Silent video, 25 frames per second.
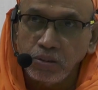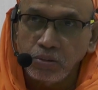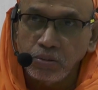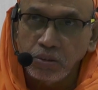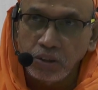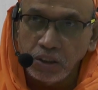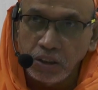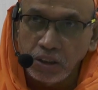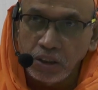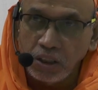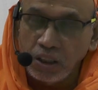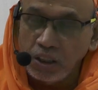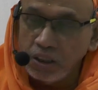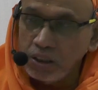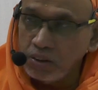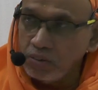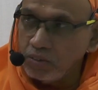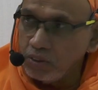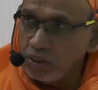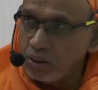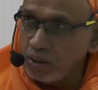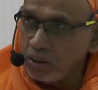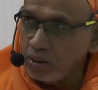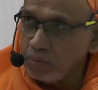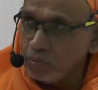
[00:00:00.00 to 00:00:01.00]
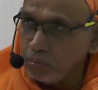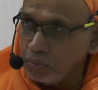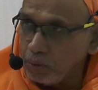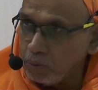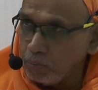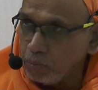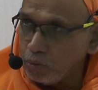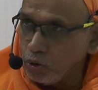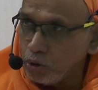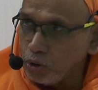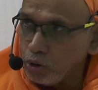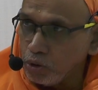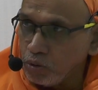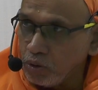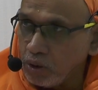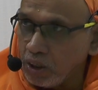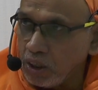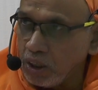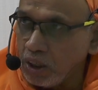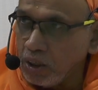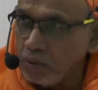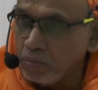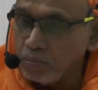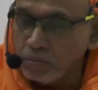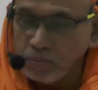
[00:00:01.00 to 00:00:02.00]
You need not even put your
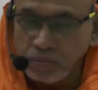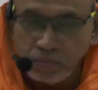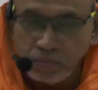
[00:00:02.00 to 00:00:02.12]
name.